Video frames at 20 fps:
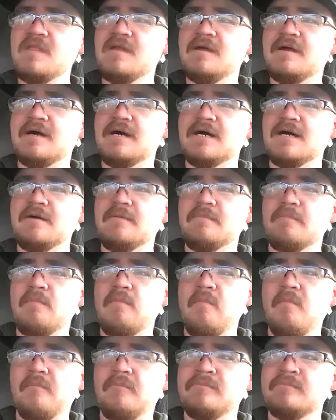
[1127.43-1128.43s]
the
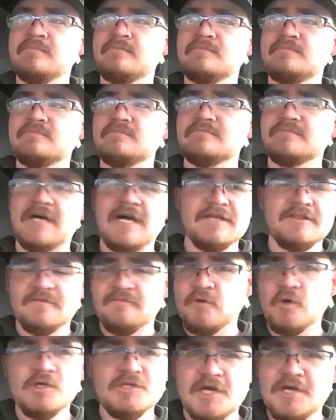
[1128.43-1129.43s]

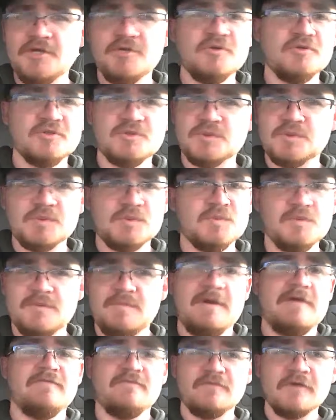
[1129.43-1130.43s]
voice I use with
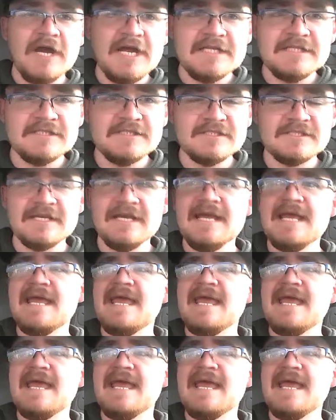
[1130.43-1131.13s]
my friends